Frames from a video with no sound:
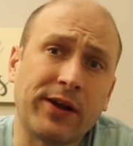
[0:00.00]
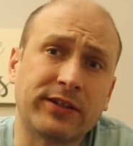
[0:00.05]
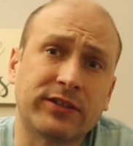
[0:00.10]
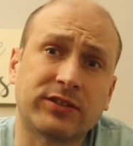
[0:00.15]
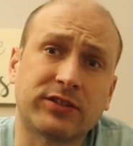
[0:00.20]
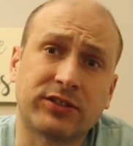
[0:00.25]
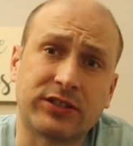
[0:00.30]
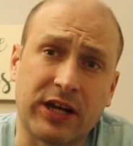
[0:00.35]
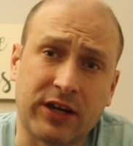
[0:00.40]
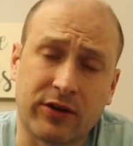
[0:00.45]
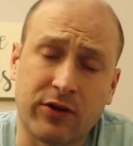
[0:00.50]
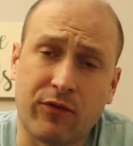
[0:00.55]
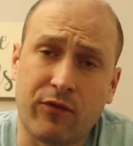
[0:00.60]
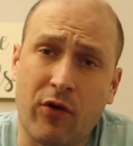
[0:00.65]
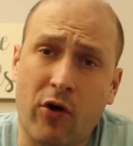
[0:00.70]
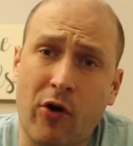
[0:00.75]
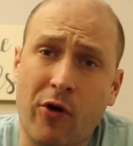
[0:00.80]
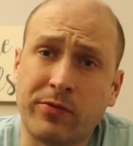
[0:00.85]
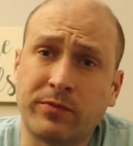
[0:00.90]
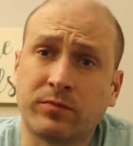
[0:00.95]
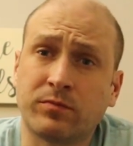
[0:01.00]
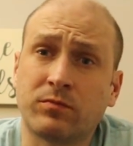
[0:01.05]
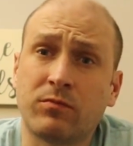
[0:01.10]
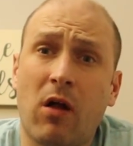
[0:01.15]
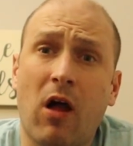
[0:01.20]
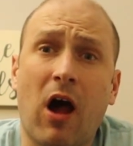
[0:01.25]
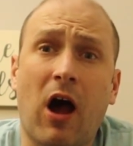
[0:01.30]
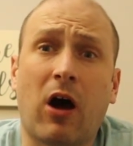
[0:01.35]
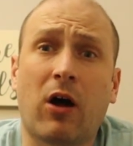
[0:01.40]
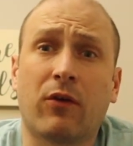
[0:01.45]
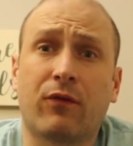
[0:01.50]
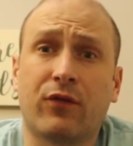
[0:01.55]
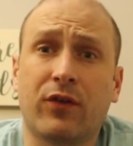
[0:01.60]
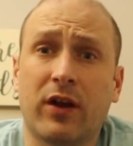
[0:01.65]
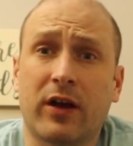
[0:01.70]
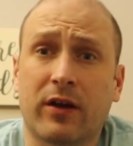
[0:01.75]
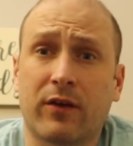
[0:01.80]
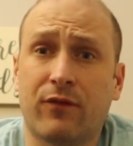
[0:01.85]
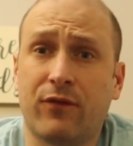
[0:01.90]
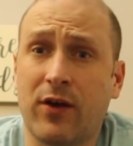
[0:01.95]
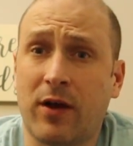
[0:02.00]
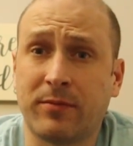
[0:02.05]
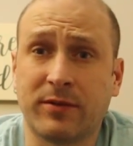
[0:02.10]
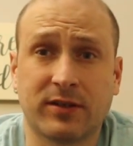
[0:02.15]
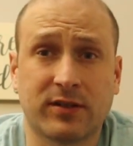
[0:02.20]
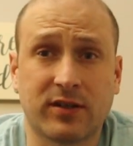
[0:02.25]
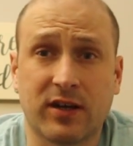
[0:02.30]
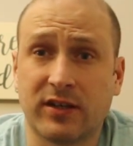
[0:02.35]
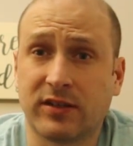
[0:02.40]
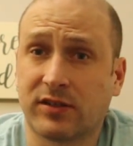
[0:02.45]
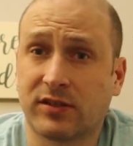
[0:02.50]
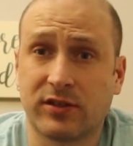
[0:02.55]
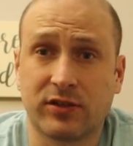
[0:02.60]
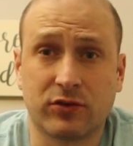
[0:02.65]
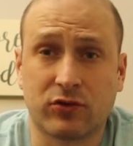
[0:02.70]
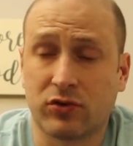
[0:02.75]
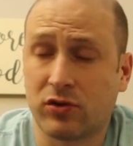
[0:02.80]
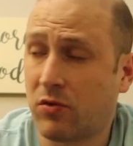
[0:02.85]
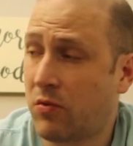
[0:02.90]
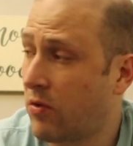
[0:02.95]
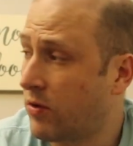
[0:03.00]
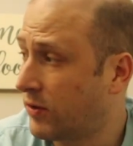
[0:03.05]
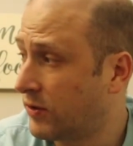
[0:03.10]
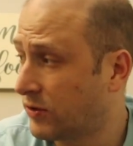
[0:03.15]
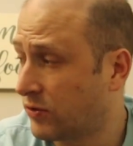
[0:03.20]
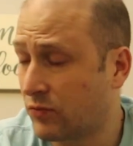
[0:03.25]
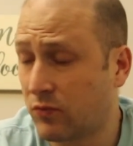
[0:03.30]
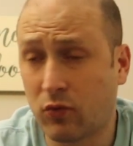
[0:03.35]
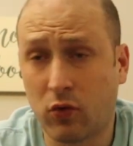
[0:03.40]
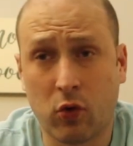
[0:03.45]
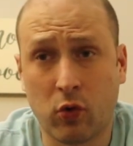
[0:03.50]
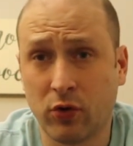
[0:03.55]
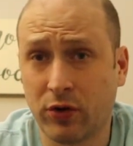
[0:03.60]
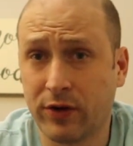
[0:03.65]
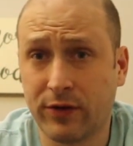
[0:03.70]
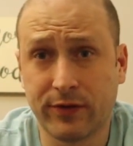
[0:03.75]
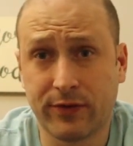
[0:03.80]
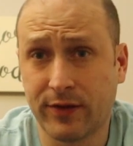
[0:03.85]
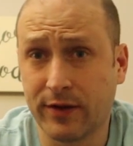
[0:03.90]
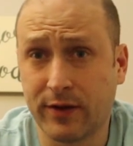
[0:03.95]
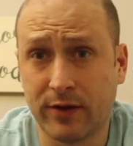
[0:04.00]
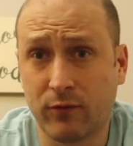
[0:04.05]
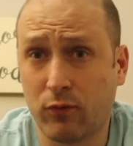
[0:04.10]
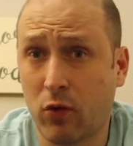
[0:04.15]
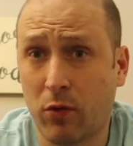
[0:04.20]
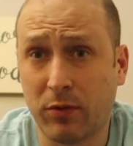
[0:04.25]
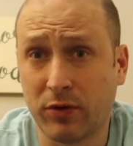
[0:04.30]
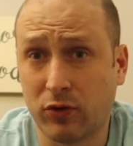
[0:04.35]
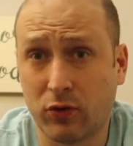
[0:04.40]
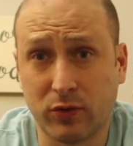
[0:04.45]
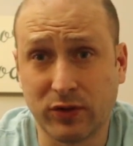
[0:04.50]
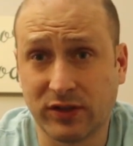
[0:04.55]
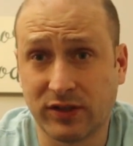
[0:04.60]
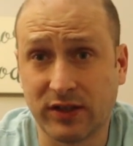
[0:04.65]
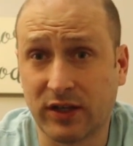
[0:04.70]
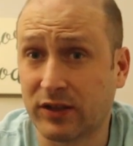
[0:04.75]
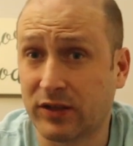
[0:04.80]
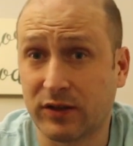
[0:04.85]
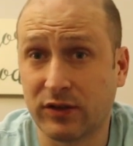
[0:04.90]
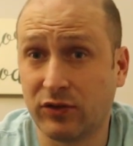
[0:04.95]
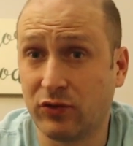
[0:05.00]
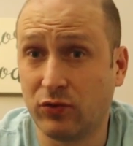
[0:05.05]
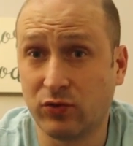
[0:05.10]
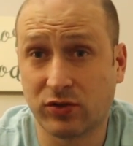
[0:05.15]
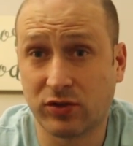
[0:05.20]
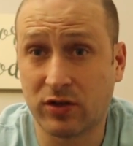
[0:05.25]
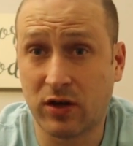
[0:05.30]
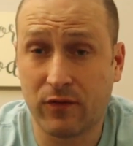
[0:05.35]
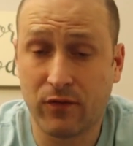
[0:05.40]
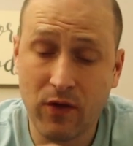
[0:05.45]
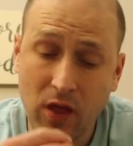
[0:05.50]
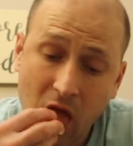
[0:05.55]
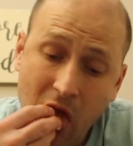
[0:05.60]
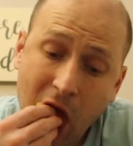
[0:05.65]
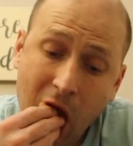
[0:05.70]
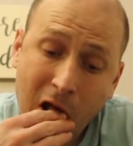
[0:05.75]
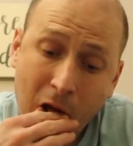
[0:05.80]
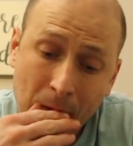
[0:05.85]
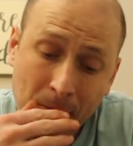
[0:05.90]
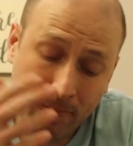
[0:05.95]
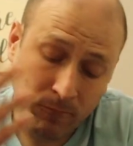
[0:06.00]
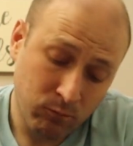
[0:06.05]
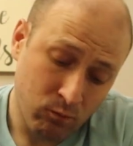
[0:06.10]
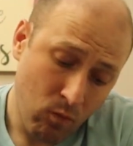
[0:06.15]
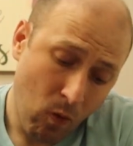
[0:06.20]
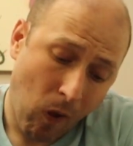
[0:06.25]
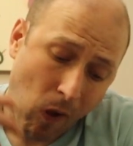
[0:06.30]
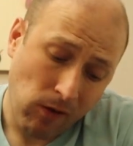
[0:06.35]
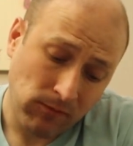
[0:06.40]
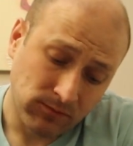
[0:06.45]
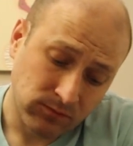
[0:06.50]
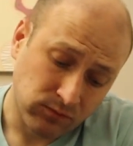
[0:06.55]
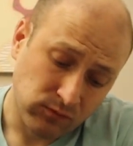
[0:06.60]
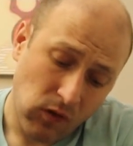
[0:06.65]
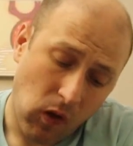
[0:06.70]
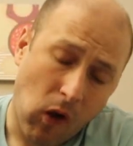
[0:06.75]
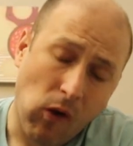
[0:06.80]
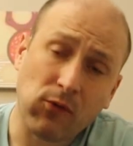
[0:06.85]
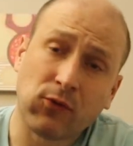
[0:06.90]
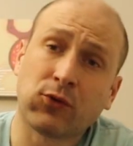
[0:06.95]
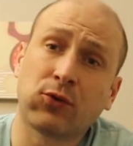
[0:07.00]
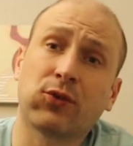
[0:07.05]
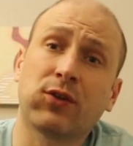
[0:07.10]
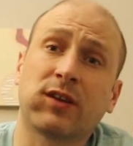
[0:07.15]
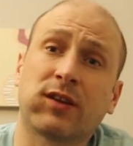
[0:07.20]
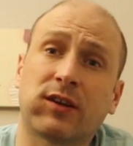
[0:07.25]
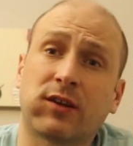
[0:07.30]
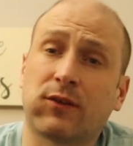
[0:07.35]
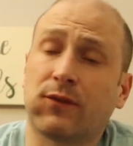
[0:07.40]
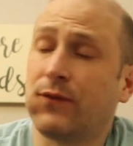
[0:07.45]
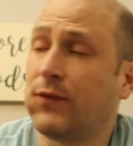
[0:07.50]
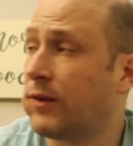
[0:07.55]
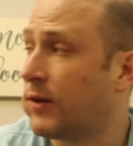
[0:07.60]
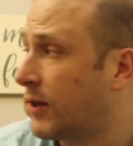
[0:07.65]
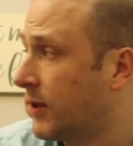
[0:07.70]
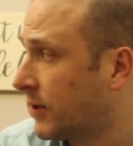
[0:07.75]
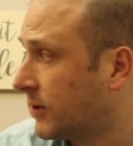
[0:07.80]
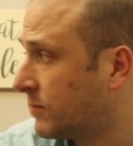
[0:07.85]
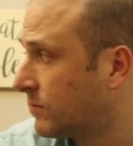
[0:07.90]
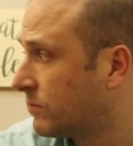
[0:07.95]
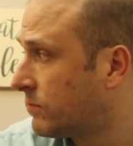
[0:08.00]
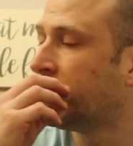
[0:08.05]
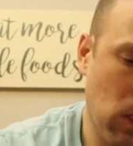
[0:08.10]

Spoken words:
Second of all, I don't feel like a family size cereal. That's the only thing that Walmart always sells in the new stuff. But two things I don't feel like.